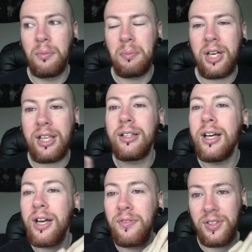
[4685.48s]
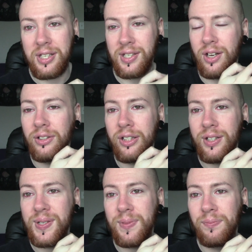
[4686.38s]
but I love these
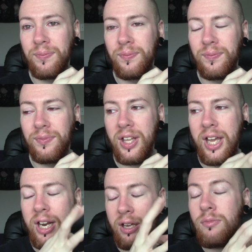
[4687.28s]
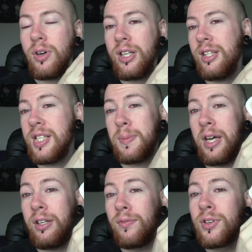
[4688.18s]
colors. And I wanted this
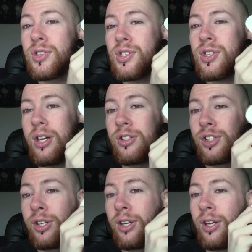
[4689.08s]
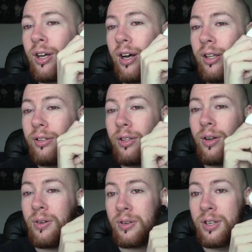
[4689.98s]
palette for such a
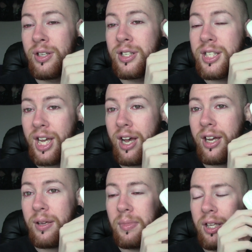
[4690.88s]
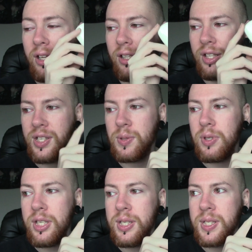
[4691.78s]
long time. This
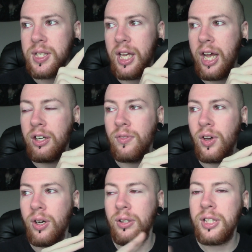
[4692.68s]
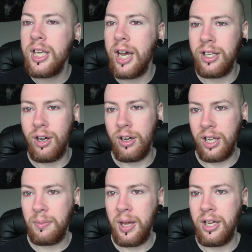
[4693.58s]
was, out of all the
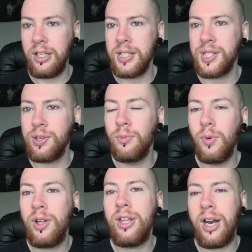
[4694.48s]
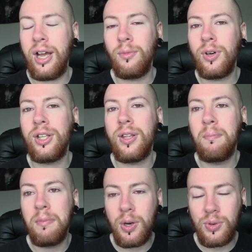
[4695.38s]
iconic palettes, the one that I wanted the
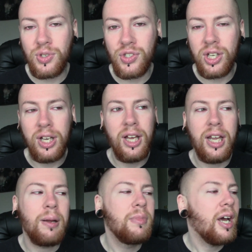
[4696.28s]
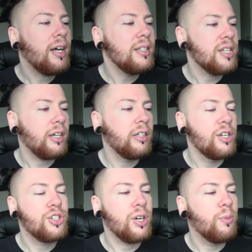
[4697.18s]
most. And I'm not
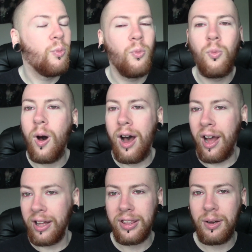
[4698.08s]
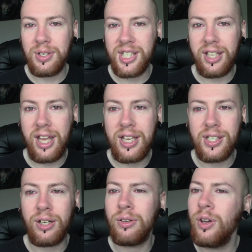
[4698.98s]
entirely sure why that was the case.
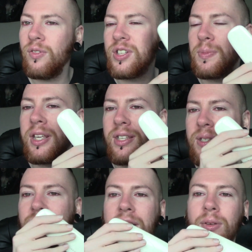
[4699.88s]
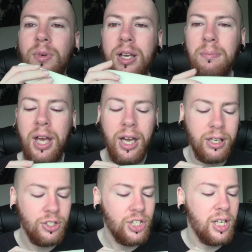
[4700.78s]
I don't know if it's because of like the white
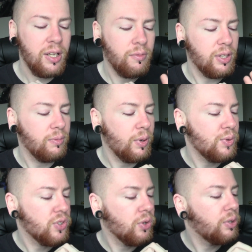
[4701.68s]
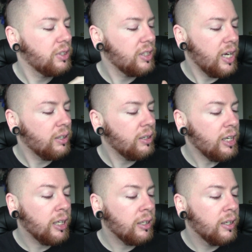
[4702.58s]
packaging with the rose gold
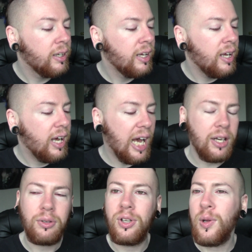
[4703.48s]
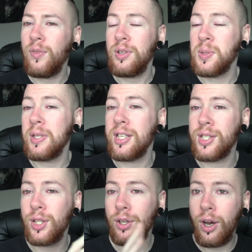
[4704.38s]
lettering. I don't know if it was
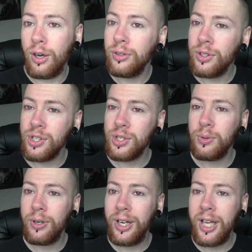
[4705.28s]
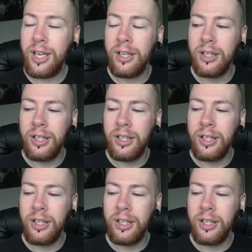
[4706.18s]
because of the color story